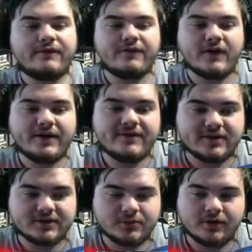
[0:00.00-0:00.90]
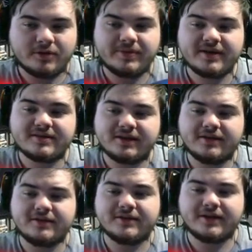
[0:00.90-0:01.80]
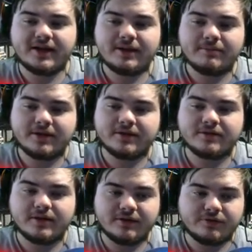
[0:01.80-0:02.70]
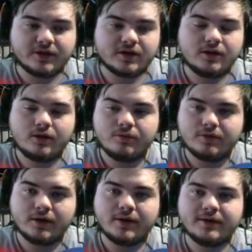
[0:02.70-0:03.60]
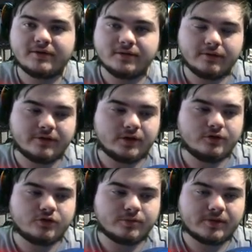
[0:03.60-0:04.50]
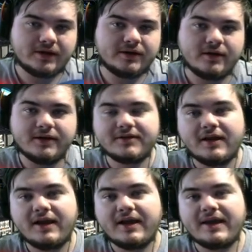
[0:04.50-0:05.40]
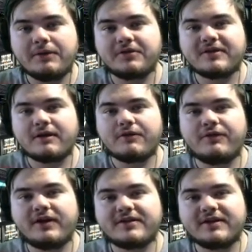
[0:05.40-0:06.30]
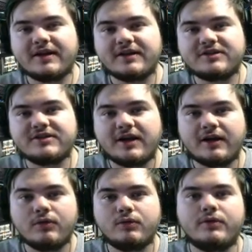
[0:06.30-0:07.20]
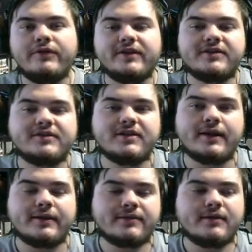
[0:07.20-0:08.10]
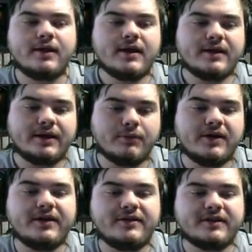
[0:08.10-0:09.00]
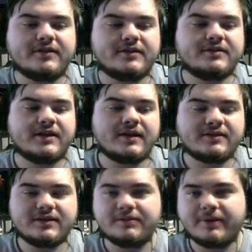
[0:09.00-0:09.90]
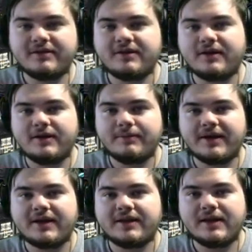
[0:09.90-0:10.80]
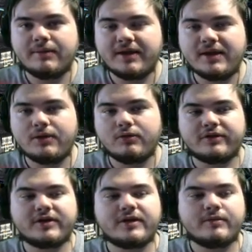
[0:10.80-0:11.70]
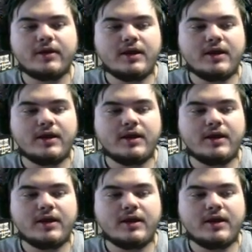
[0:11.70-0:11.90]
Fives has one of the best Zetas in the game because if the clone dies, if a clone trooper ally dies, he will sacrifice and share all of his stats. Now when he shares his stats, he's basically making them equal to him.